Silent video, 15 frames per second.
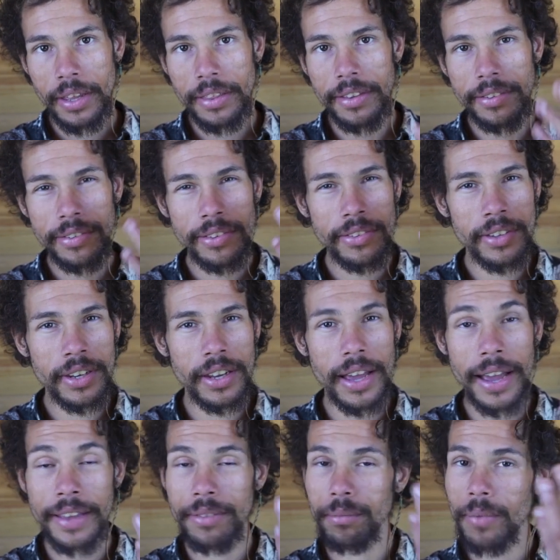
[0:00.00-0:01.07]
This is an,
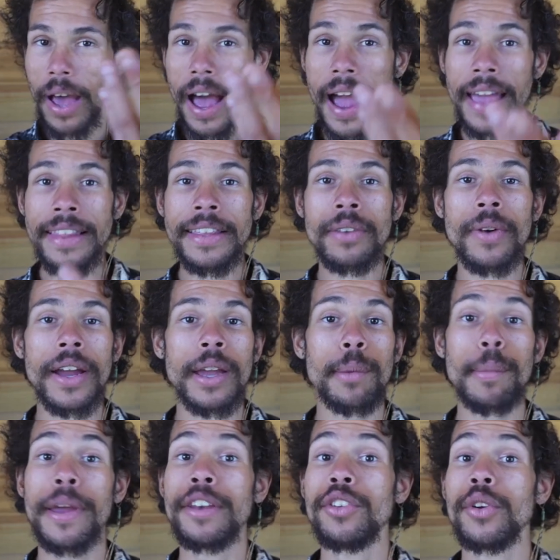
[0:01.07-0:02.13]
I highly
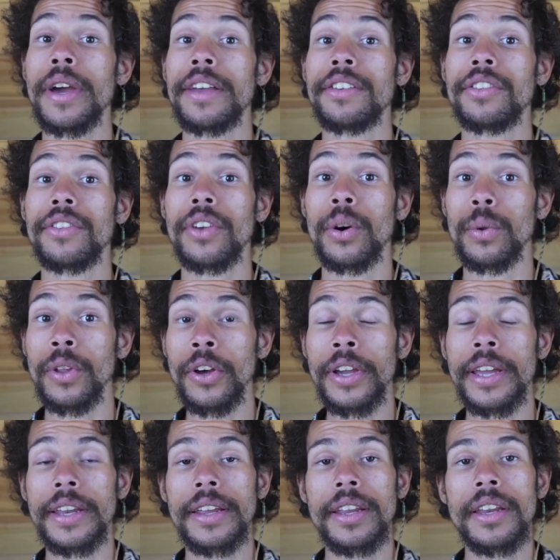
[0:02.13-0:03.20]
recommend you guys go
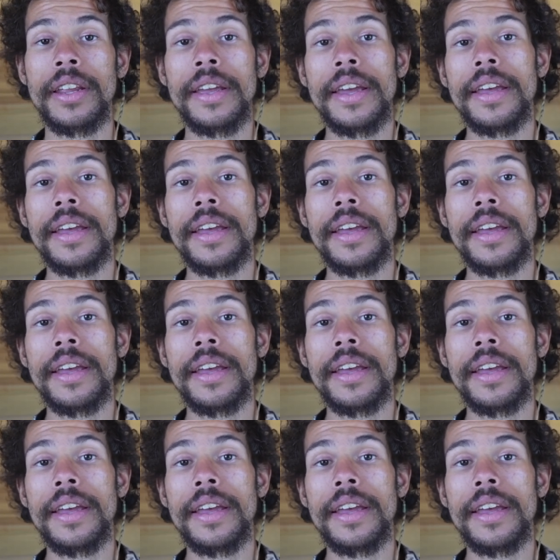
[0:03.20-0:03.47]
look at it.